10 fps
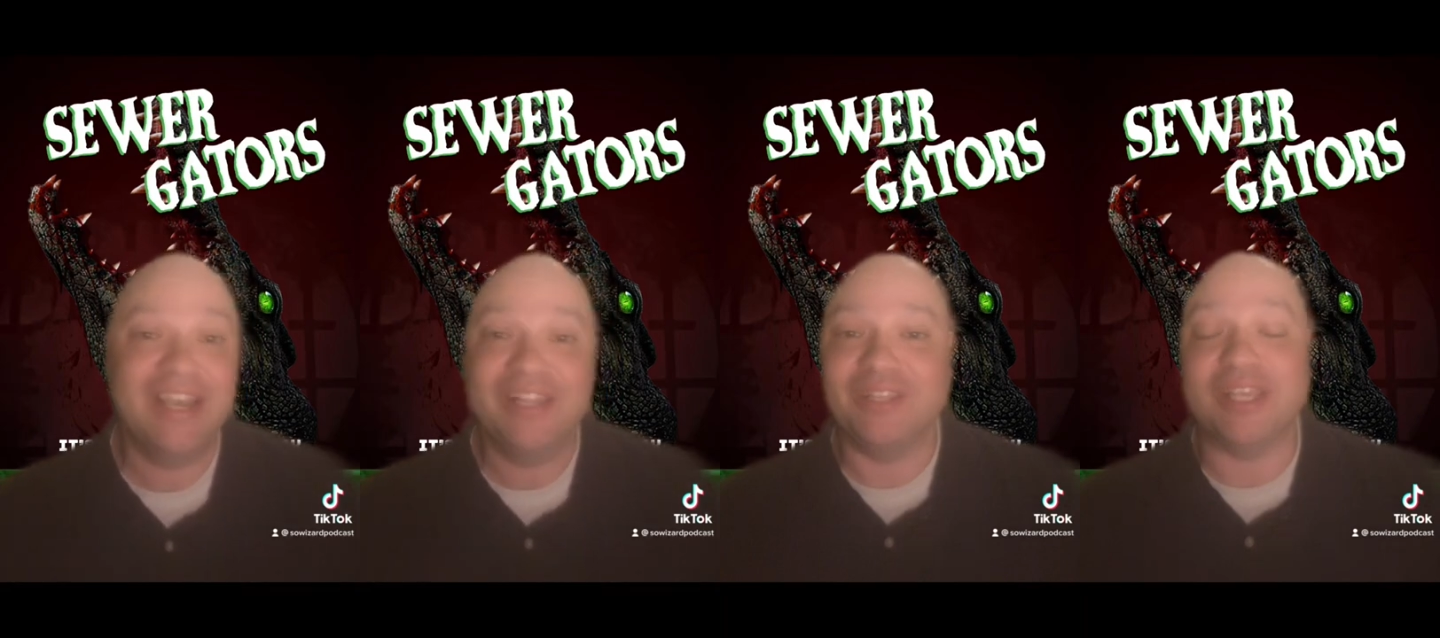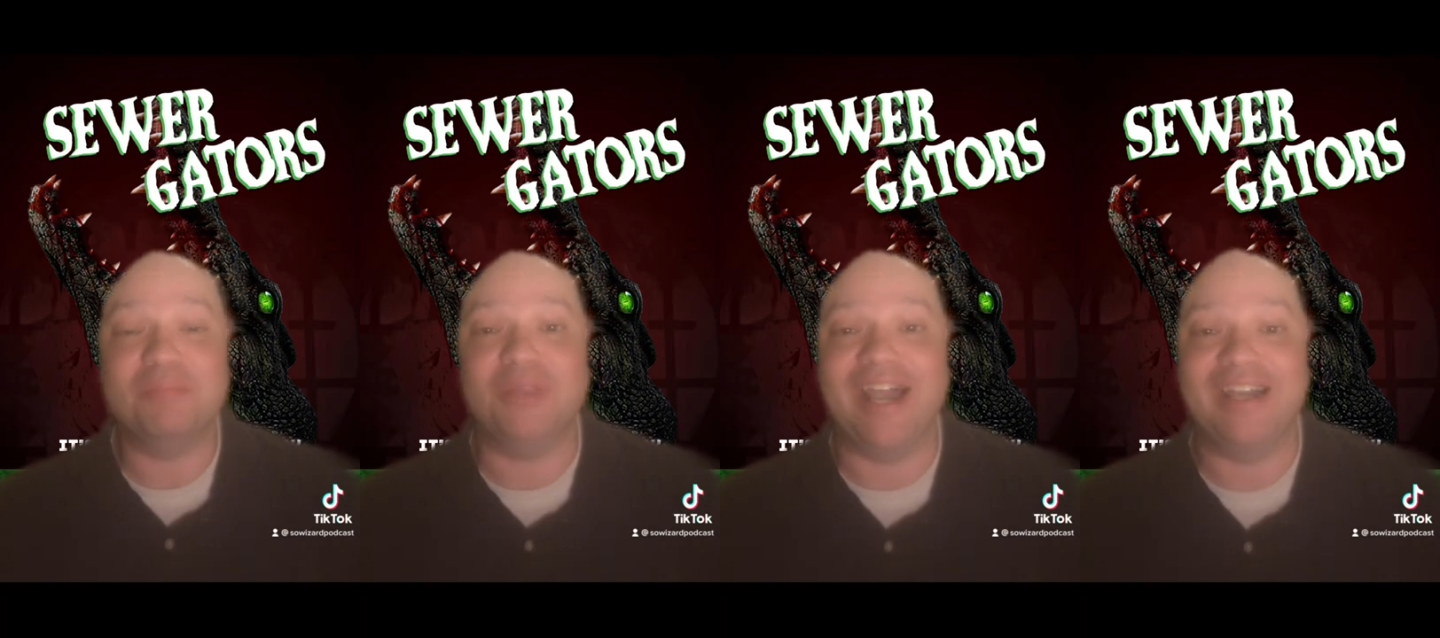Lake
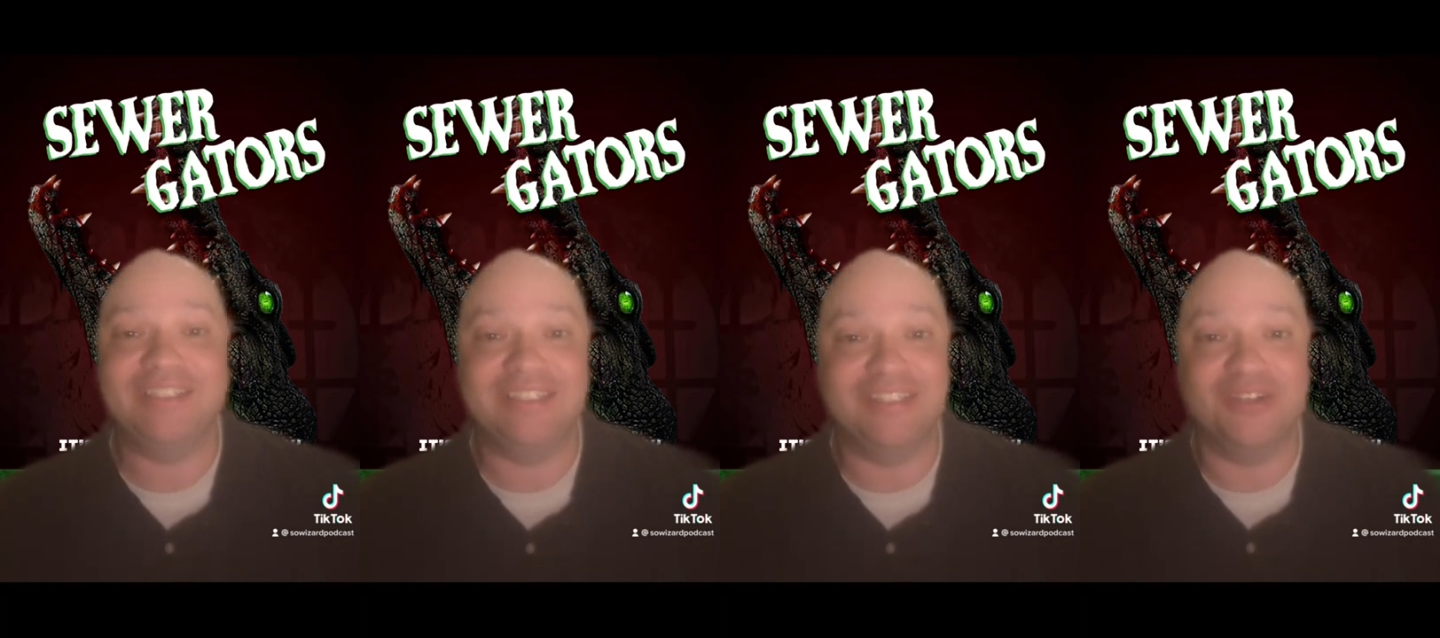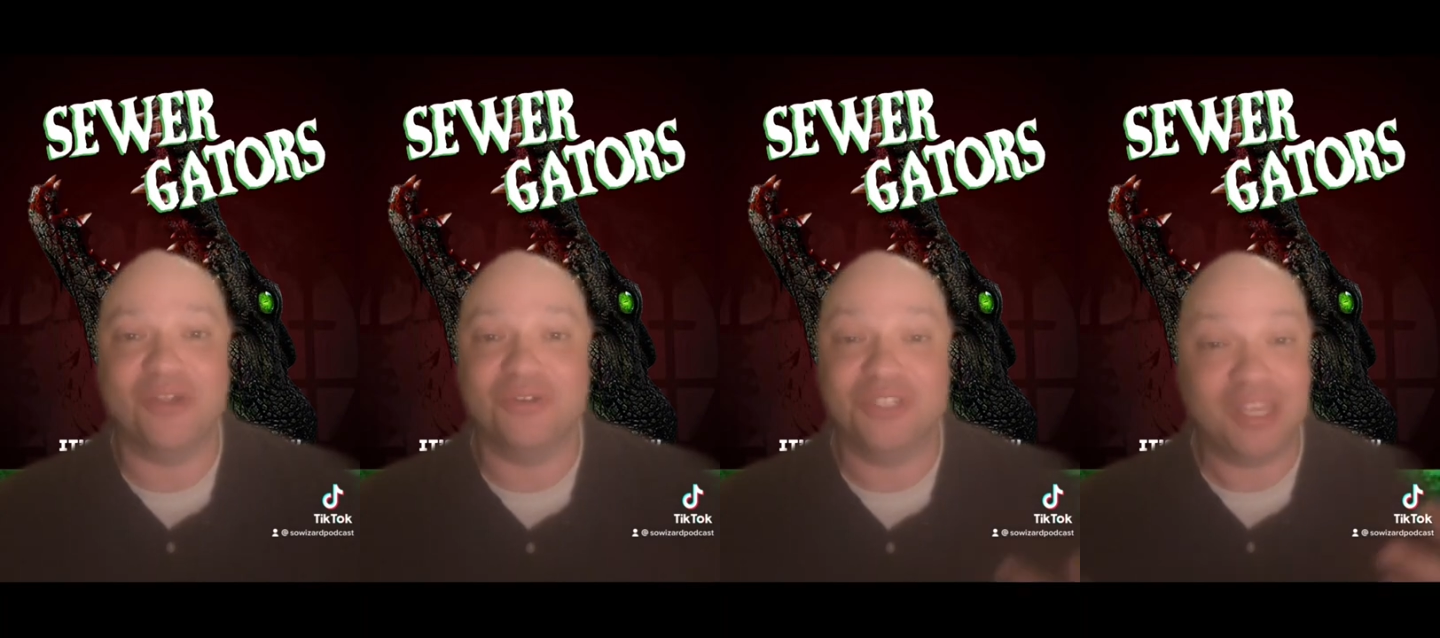Placid, and
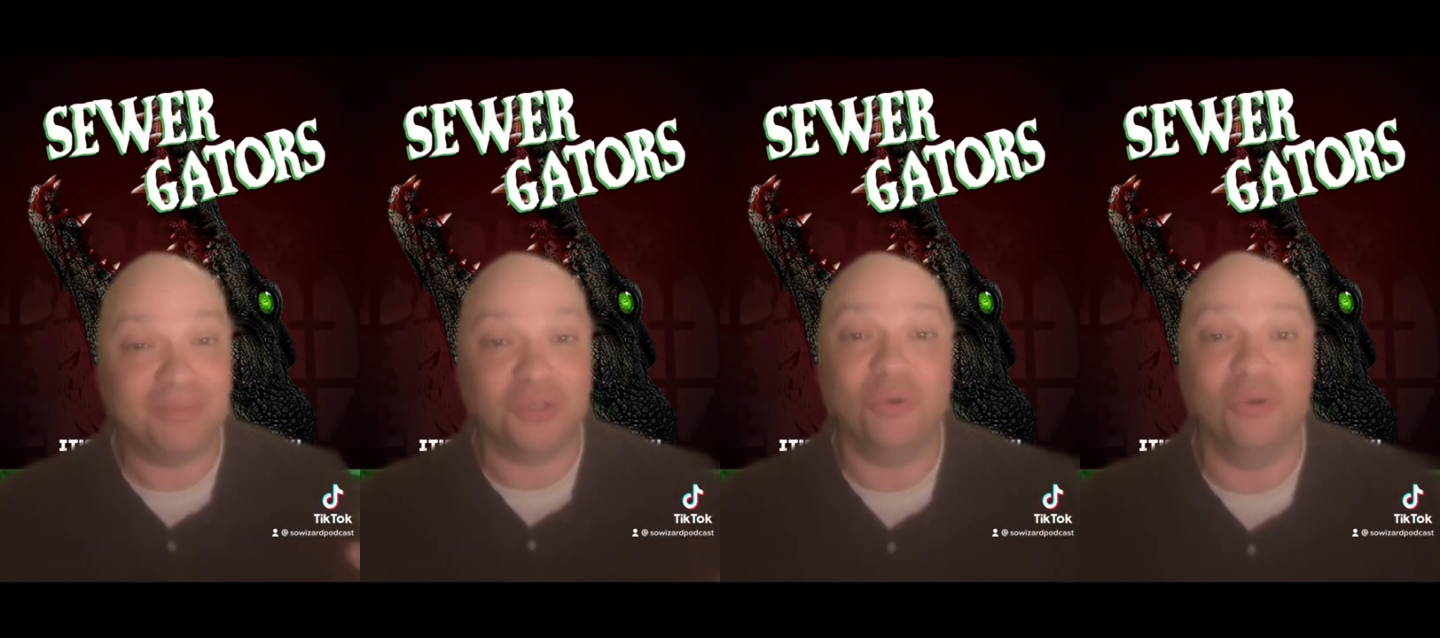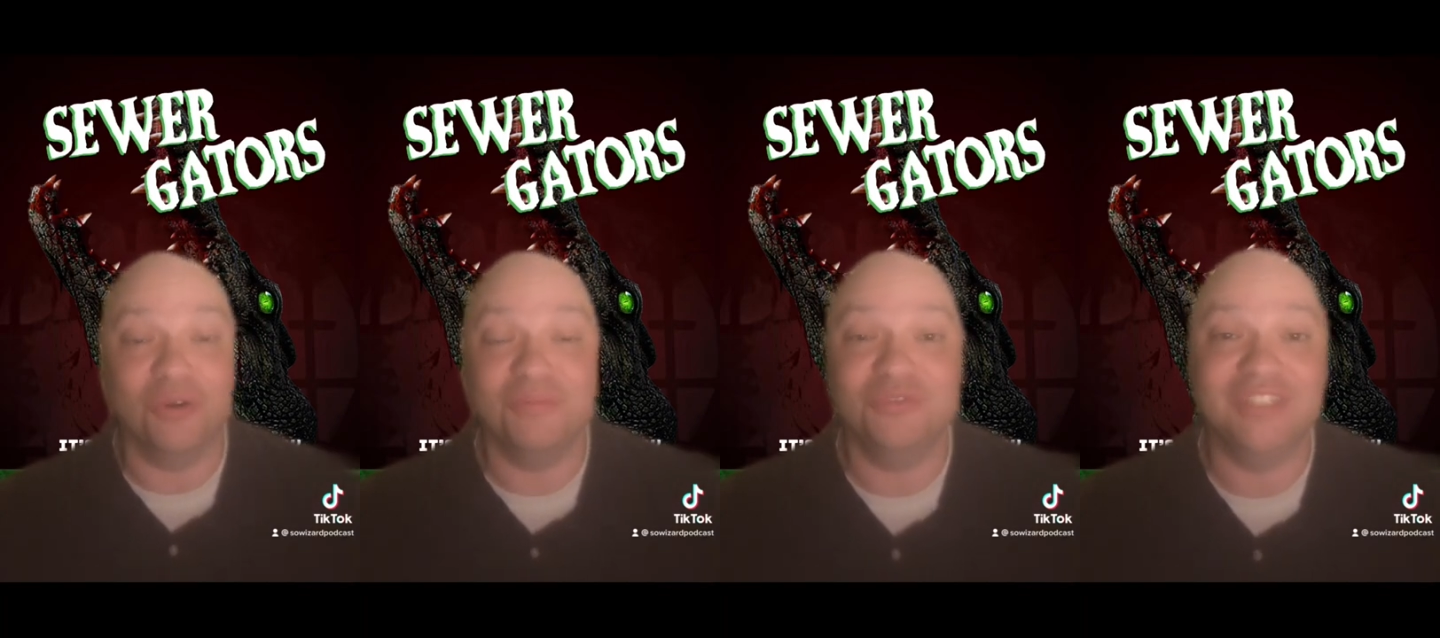other types of horror
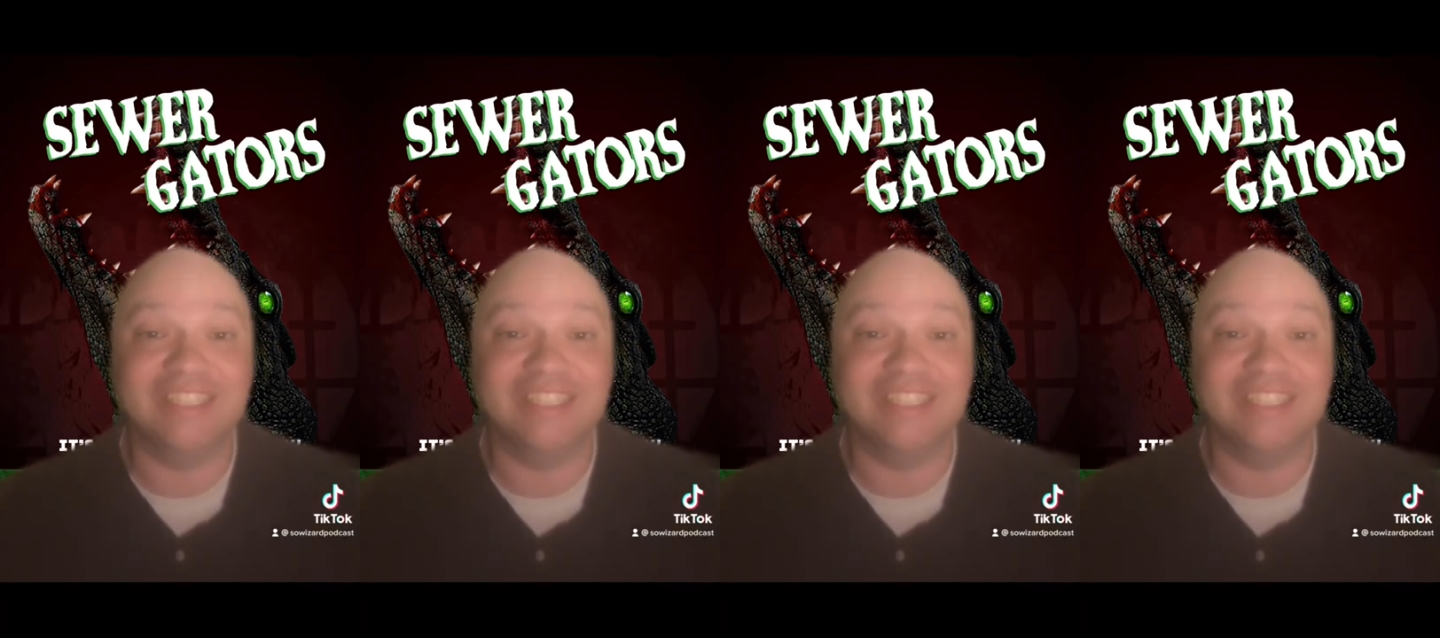movies